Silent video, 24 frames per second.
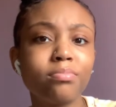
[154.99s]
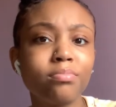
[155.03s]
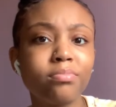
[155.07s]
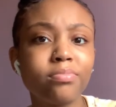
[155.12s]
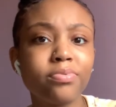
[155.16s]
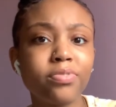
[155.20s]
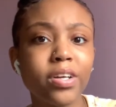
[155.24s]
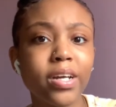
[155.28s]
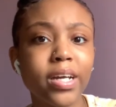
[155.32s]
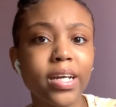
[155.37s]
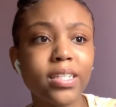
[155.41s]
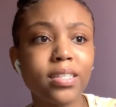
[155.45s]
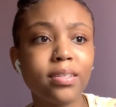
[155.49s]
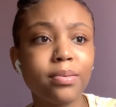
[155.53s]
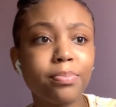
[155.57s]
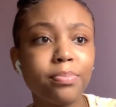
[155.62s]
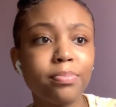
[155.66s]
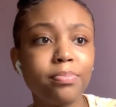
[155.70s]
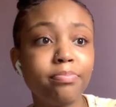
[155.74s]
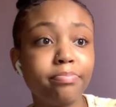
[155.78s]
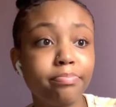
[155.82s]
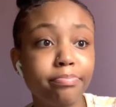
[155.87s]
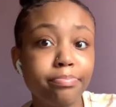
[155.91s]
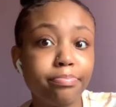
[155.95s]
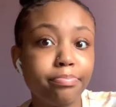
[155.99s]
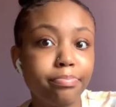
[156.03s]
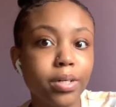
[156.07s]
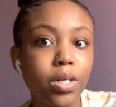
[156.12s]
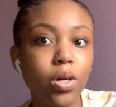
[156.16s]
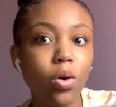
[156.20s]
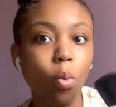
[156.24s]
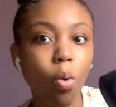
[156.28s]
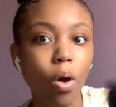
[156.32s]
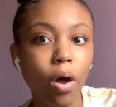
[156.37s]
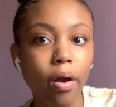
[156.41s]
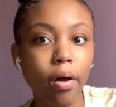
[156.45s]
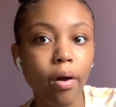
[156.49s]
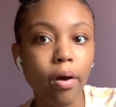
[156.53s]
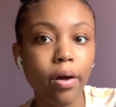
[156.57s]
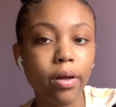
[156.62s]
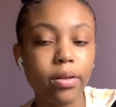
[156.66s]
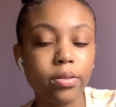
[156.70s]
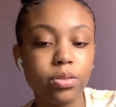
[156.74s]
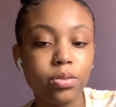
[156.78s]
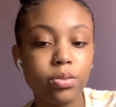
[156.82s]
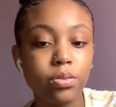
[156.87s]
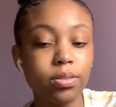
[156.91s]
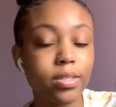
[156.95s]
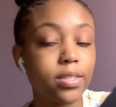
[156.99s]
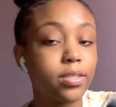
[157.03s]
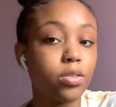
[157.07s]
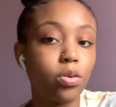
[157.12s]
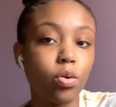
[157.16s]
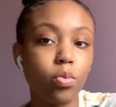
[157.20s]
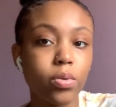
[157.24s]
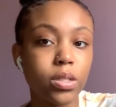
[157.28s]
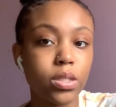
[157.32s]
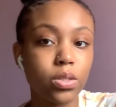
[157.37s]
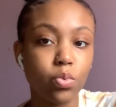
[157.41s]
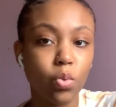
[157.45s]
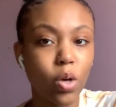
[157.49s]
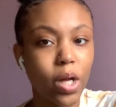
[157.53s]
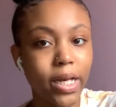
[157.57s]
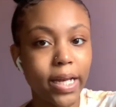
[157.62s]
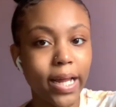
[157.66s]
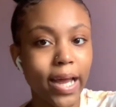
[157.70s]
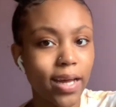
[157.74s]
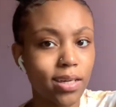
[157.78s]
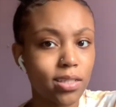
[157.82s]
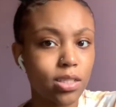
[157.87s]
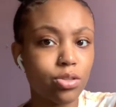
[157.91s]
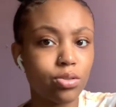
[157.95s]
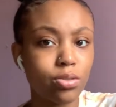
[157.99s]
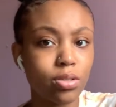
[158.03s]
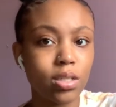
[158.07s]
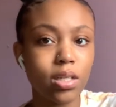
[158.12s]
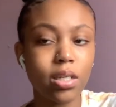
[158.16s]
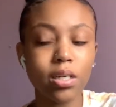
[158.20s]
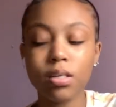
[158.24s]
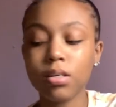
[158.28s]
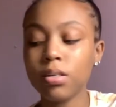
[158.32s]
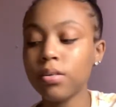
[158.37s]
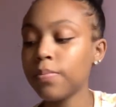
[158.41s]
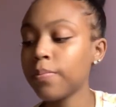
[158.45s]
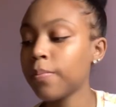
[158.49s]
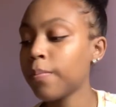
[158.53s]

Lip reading: forget to put one on, so there's always one extra there.